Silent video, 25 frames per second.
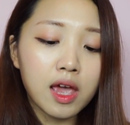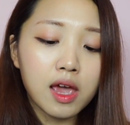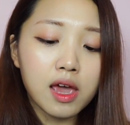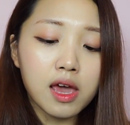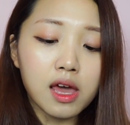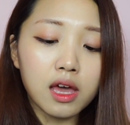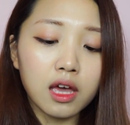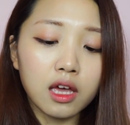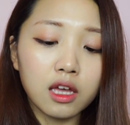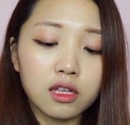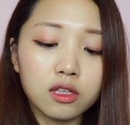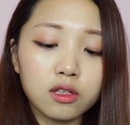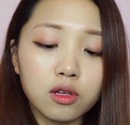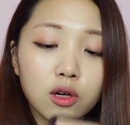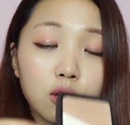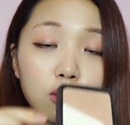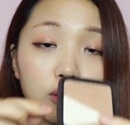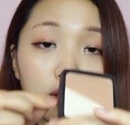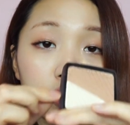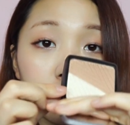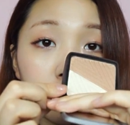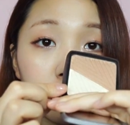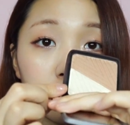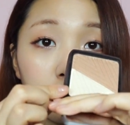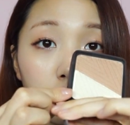and
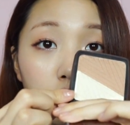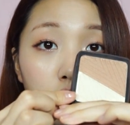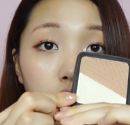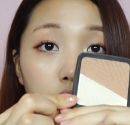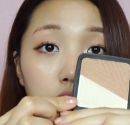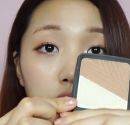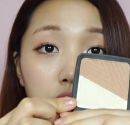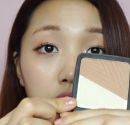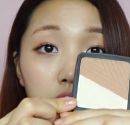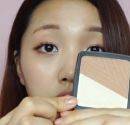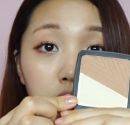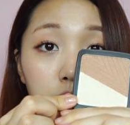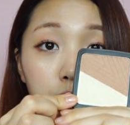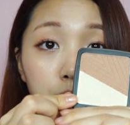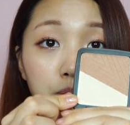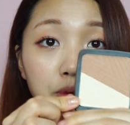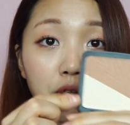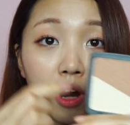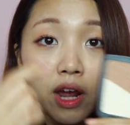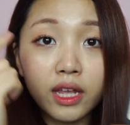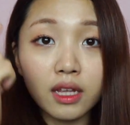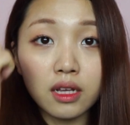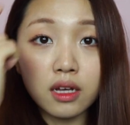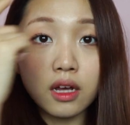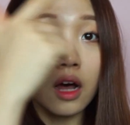also this
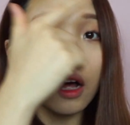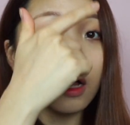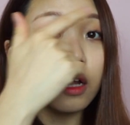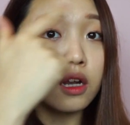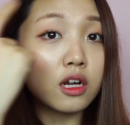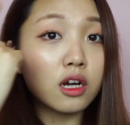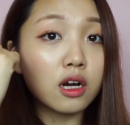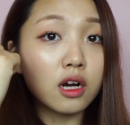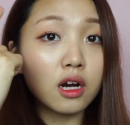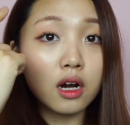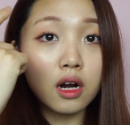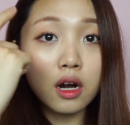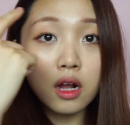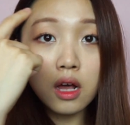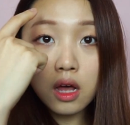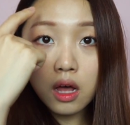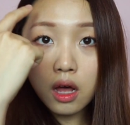bright color